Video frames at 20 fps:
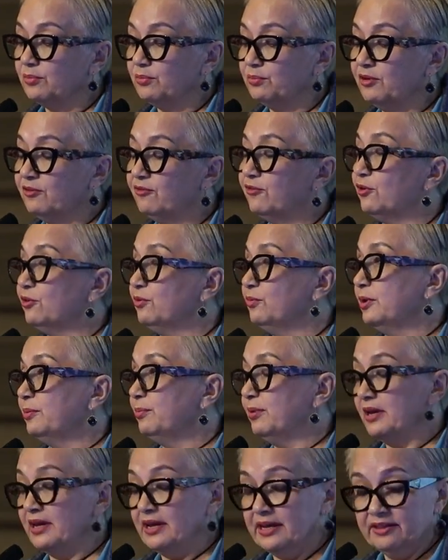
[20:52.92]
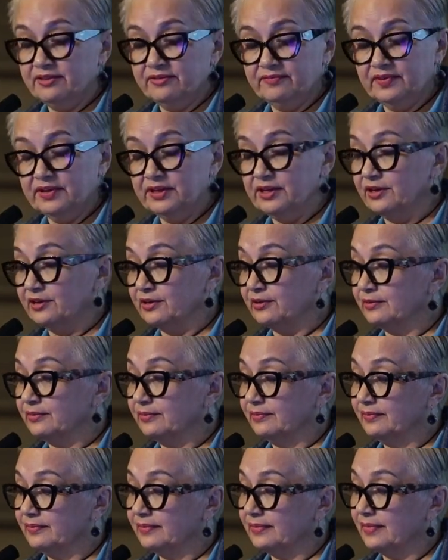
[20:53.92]
Before we play the
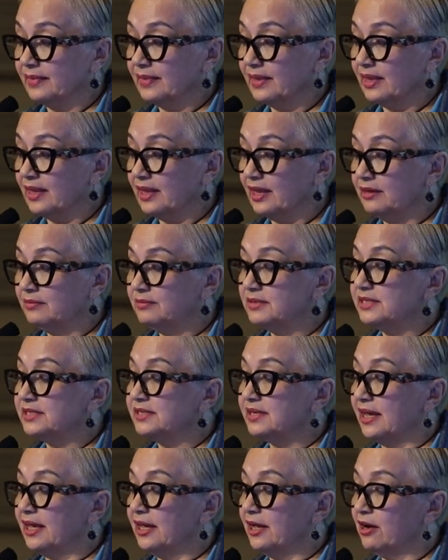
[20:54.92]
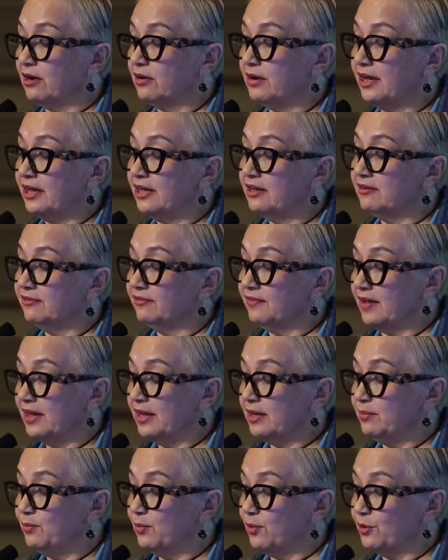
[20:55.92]
video, I must thank our
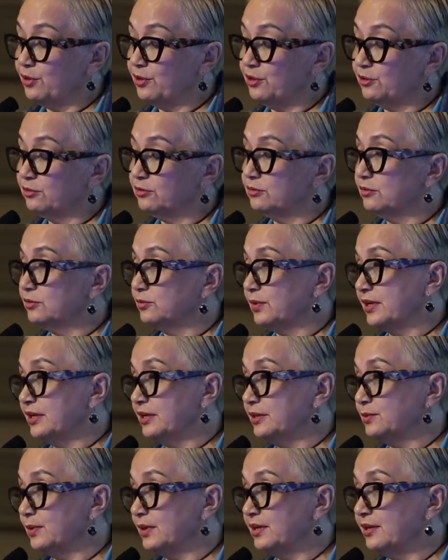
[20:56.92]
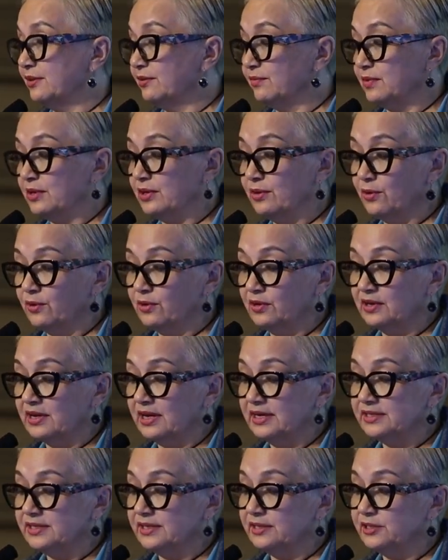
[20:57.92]
AfA Borneo 2023
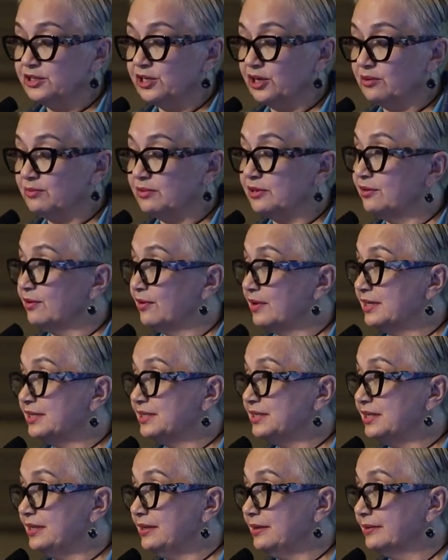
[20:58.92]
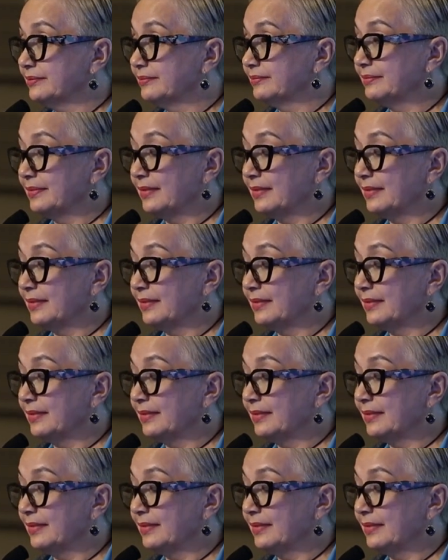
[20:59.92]
organizing chairman, Gracie,